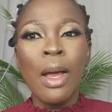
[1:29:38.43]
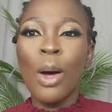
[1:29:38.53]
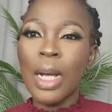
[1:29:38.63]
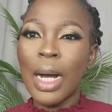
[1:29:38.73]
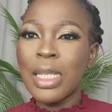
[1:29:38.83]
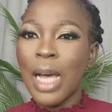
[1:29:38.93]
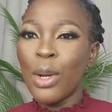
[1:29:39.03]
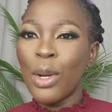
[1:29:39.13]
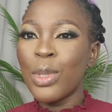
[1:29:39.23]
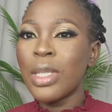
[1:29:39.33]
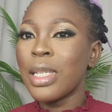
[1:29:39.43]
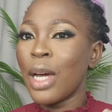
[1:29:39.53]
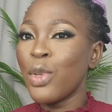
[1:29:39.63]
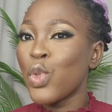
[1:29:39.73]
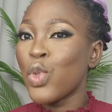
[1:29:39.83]
All the cat eye looks that
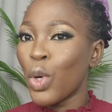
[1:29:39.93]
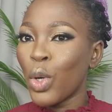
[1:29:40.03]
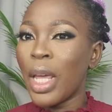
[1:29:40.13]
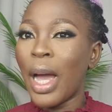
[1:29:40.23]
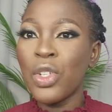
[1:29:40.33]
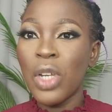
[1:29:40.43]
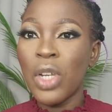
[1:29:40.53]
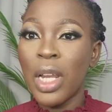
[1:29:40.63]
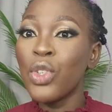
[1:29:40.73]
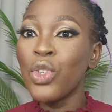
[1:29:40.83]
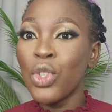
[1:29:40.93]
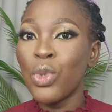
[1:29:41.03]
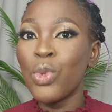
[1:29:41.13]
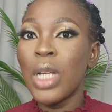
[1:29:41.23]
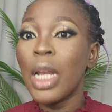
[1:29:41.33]
I saw, they actually had
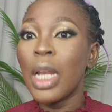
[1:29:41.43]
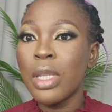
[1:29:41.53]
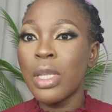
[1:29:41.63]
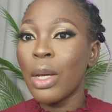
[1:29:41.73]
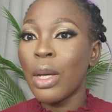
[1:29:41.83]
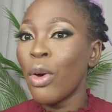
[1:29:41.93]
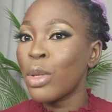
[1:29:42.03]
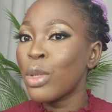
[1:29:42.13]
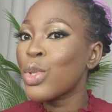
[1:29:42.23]
nude lipstick on.